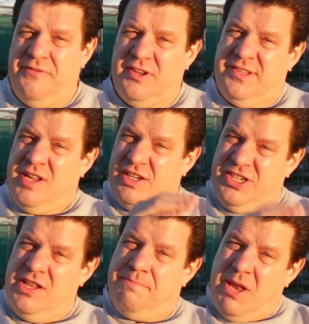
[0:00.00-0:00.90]
If it's
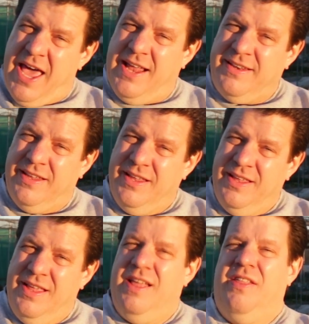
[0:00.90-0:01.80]
touching the plant,
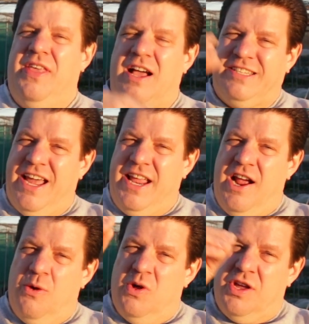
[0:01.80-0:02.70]
the outside
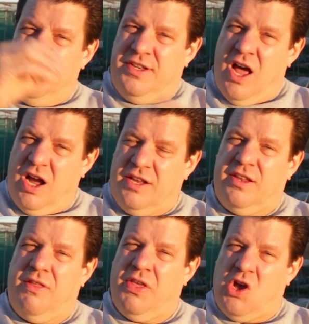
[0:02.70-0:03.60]
air will
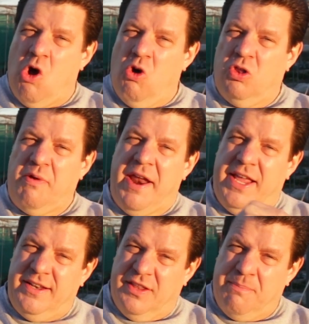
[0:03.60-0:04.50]
conduct the cold
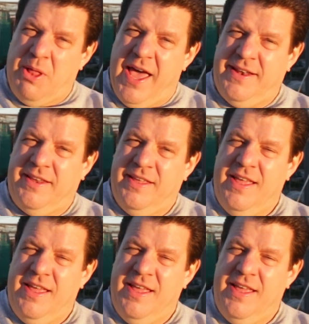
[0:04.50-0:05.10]
right into the plant.